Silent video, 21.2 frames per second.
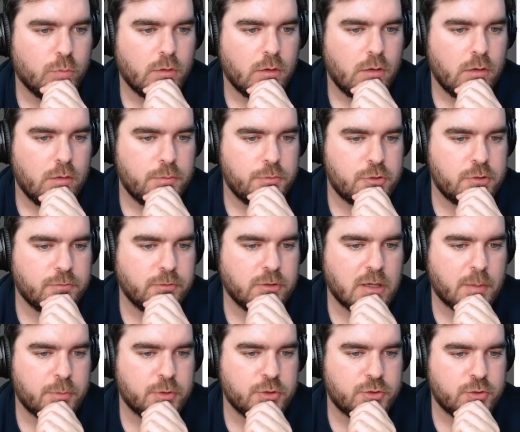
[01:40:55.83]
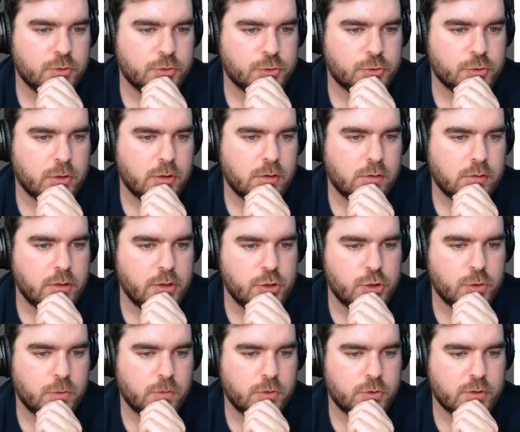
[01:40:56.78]
Sylvan Library's still strong.
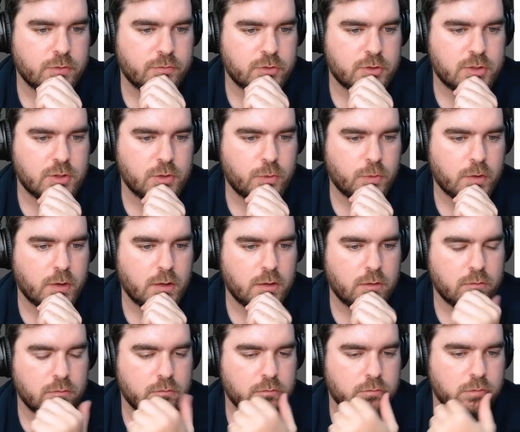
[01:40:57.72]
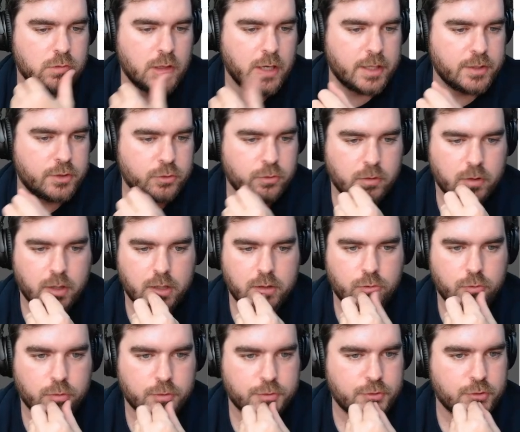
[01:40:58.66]
Endurance obviously great. Knight's great.
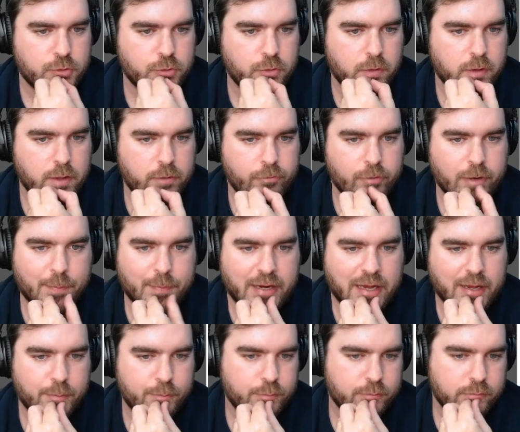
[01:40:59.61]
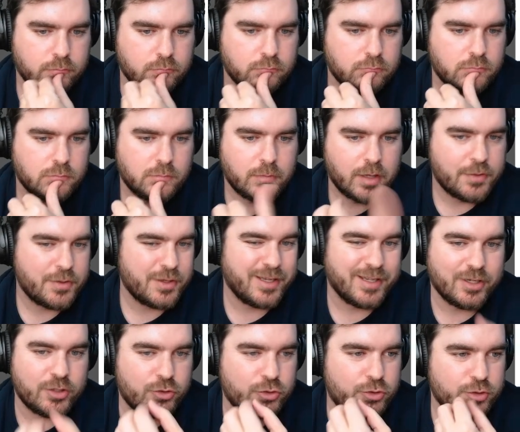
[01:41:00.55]
Krista's great. Ramanap. I think it
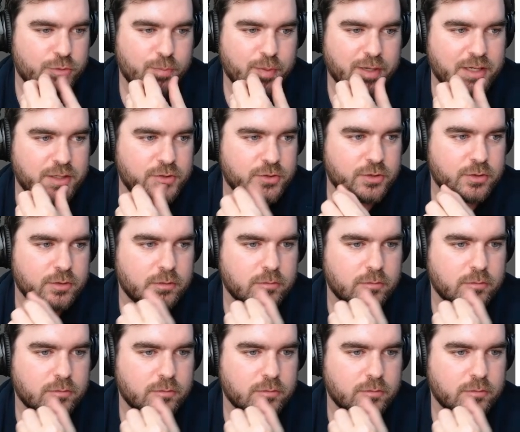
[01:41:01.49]
is just Beast.